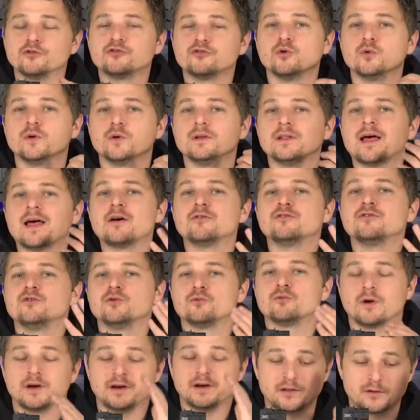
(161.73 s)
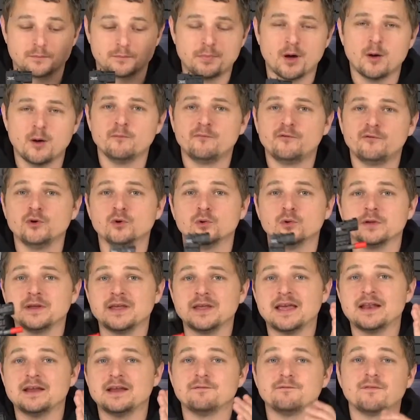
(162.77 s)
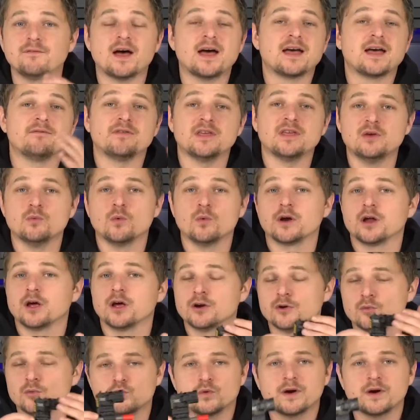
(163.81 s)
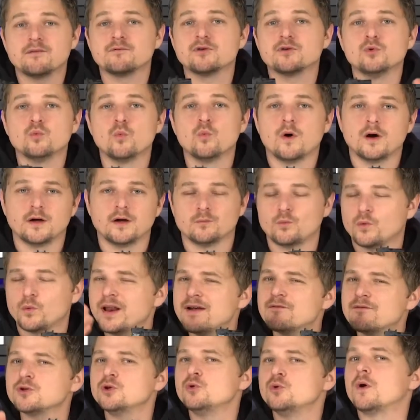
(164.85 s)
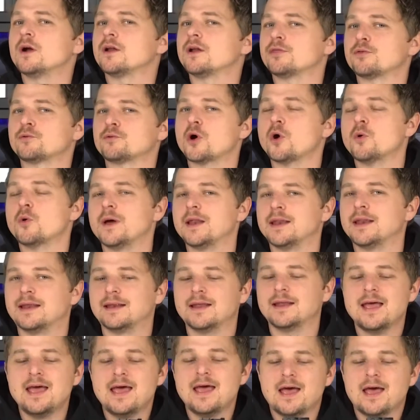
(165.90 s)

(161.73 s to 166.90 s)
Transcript: So it allows you to run either pump fuel, E85, E100, whatever you want, whatever you want to throw in it,